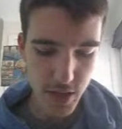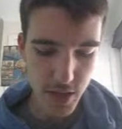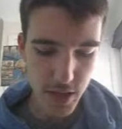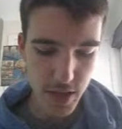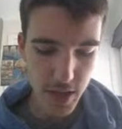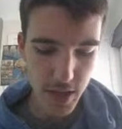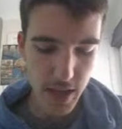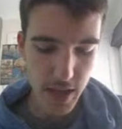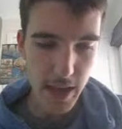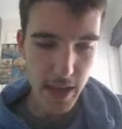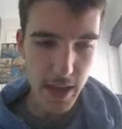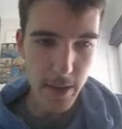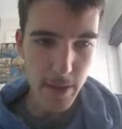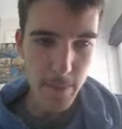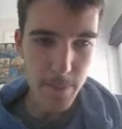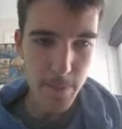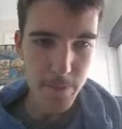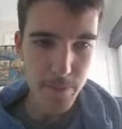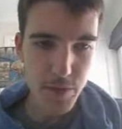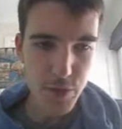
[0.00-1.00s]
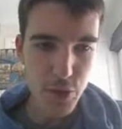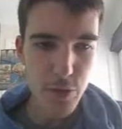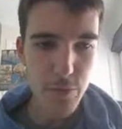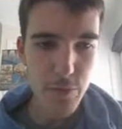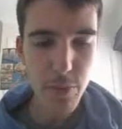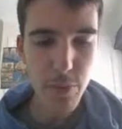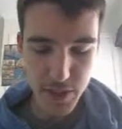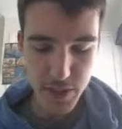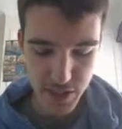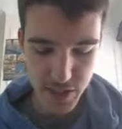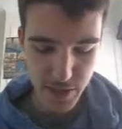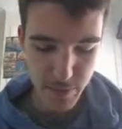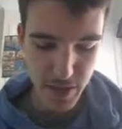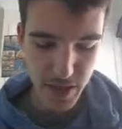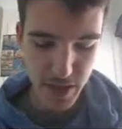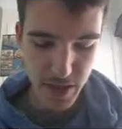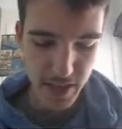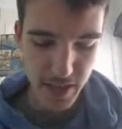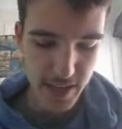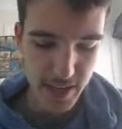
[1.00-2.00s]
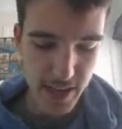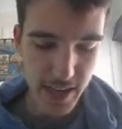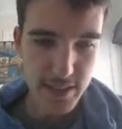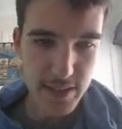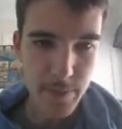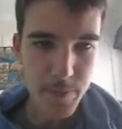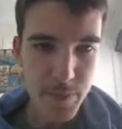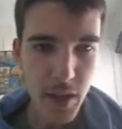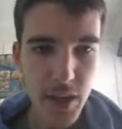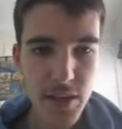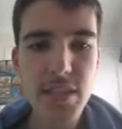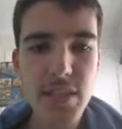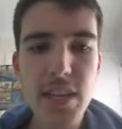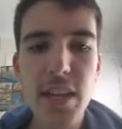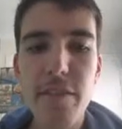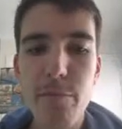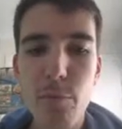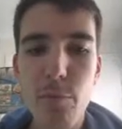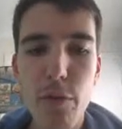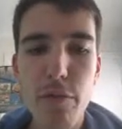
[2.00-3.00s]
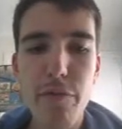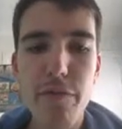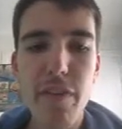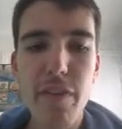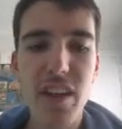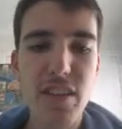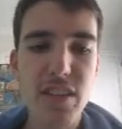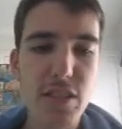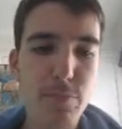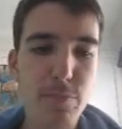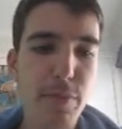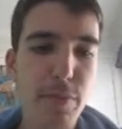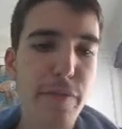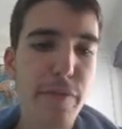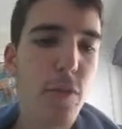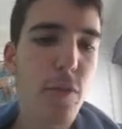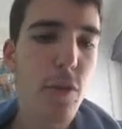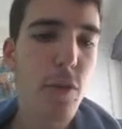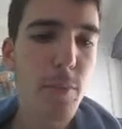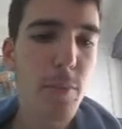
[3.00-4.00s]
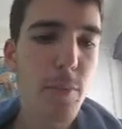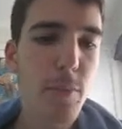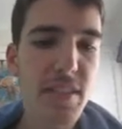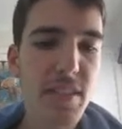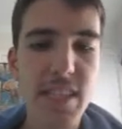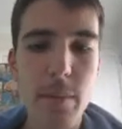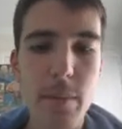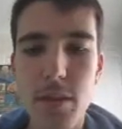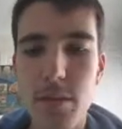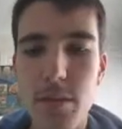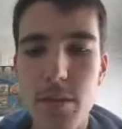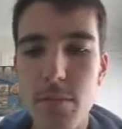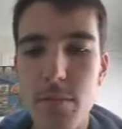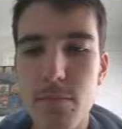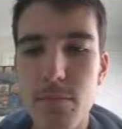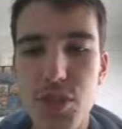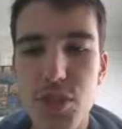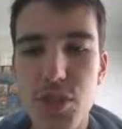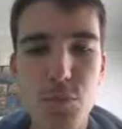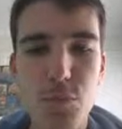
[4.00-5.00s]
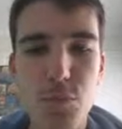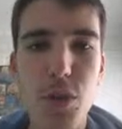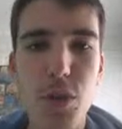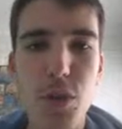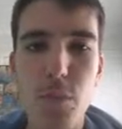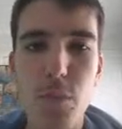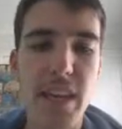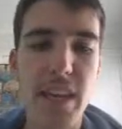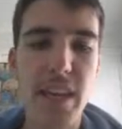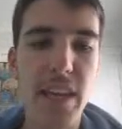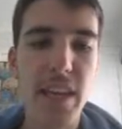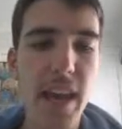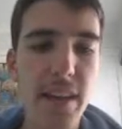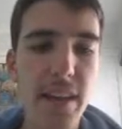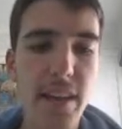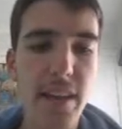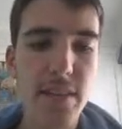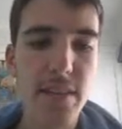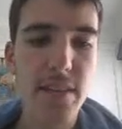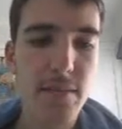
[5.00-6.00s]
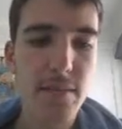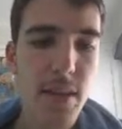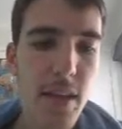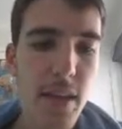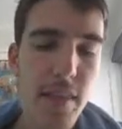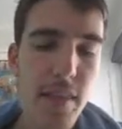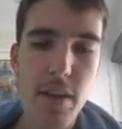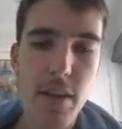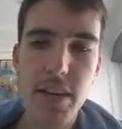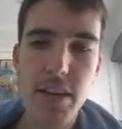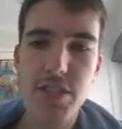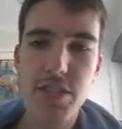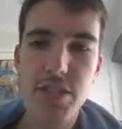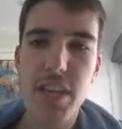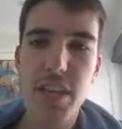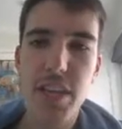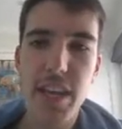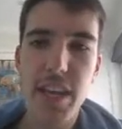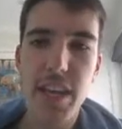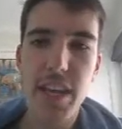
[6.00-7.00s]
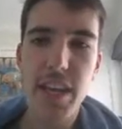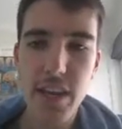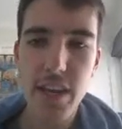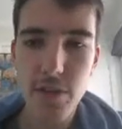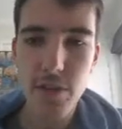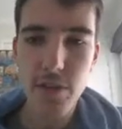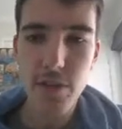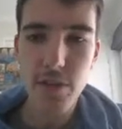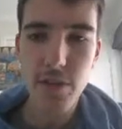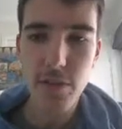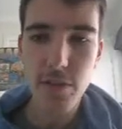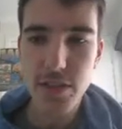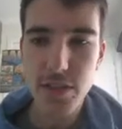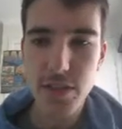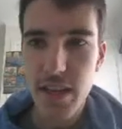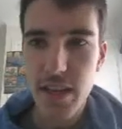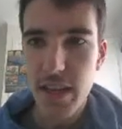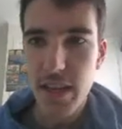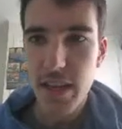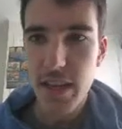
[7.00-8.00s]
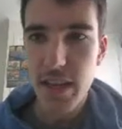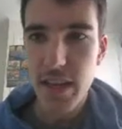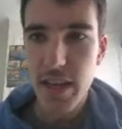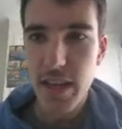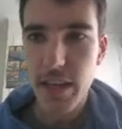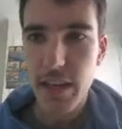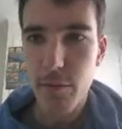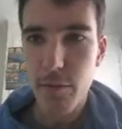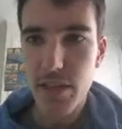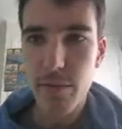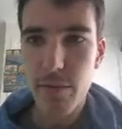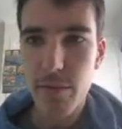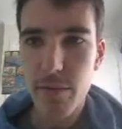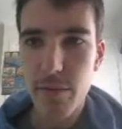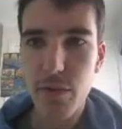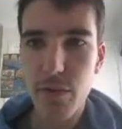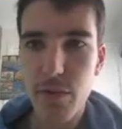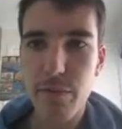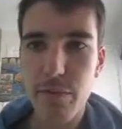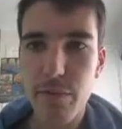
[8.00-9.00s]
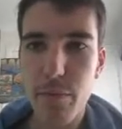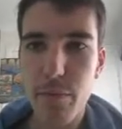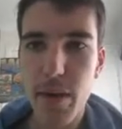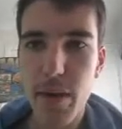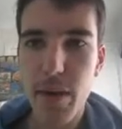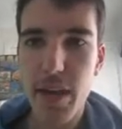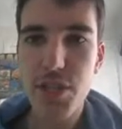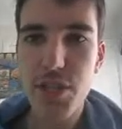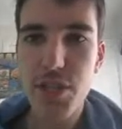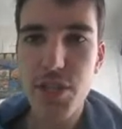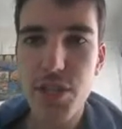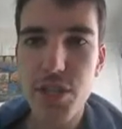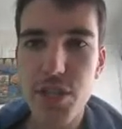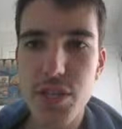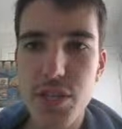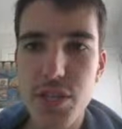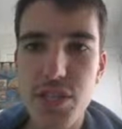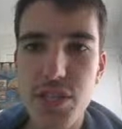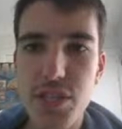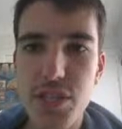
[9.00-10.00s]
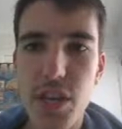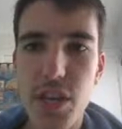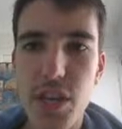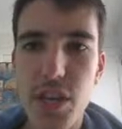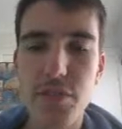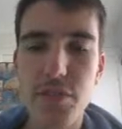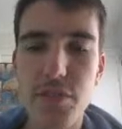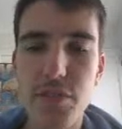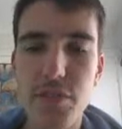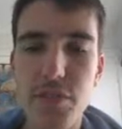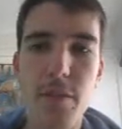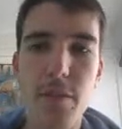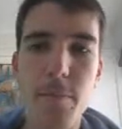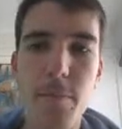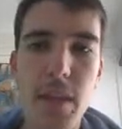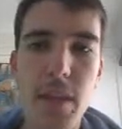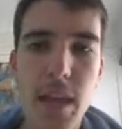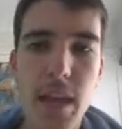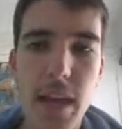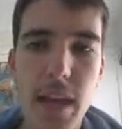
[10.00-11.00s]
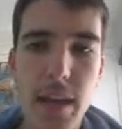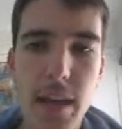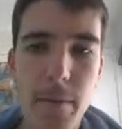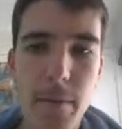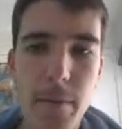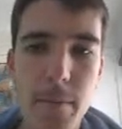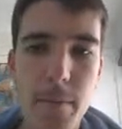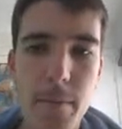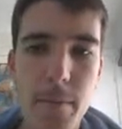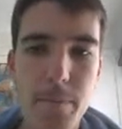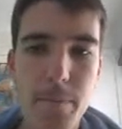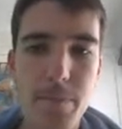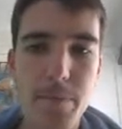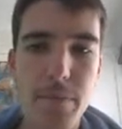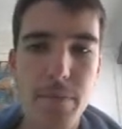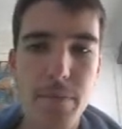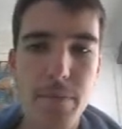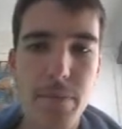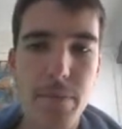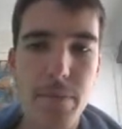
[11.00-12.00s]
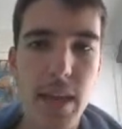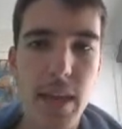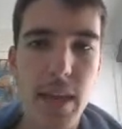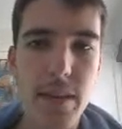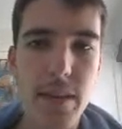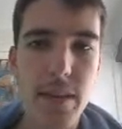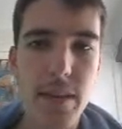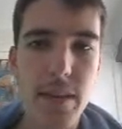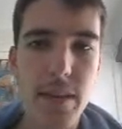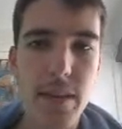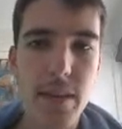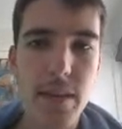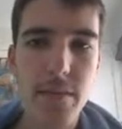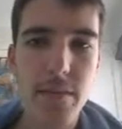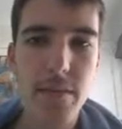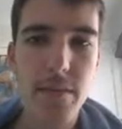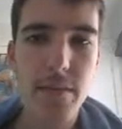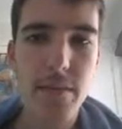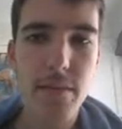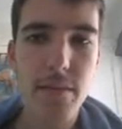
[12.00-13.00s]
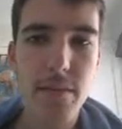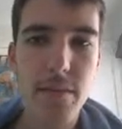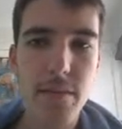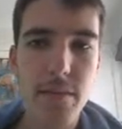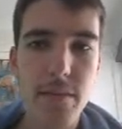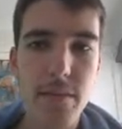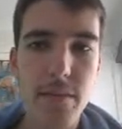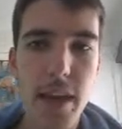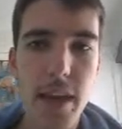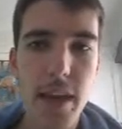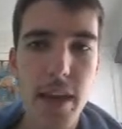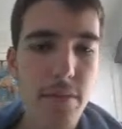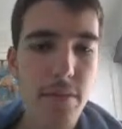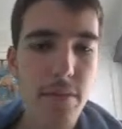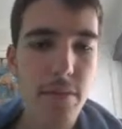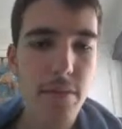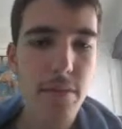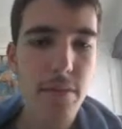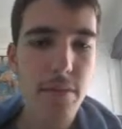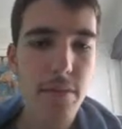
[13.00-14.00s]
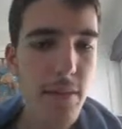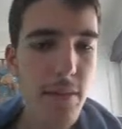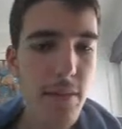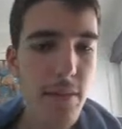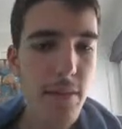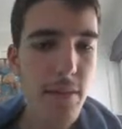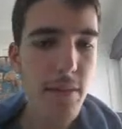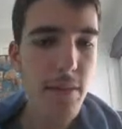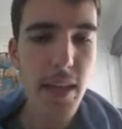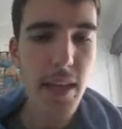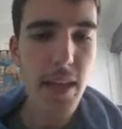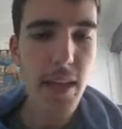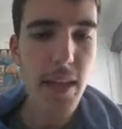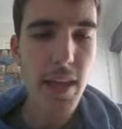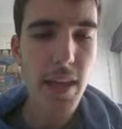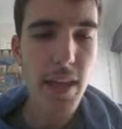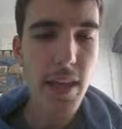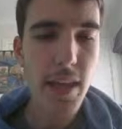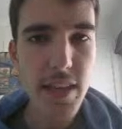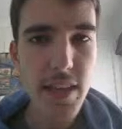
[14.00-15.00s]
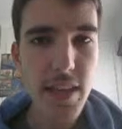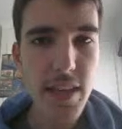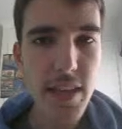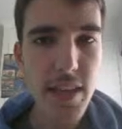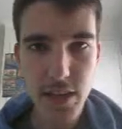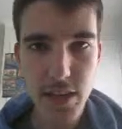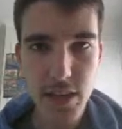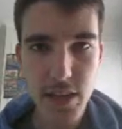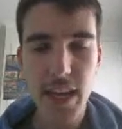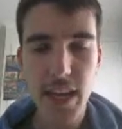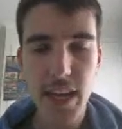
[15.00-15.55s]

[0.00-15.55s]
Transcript: 2 points to be exact. I did have more factors before, but some of them just weren't working out and they're actually a hindrance, giving me some false information, so I've scrapped them. And yeah, they don't take into account the prices either, so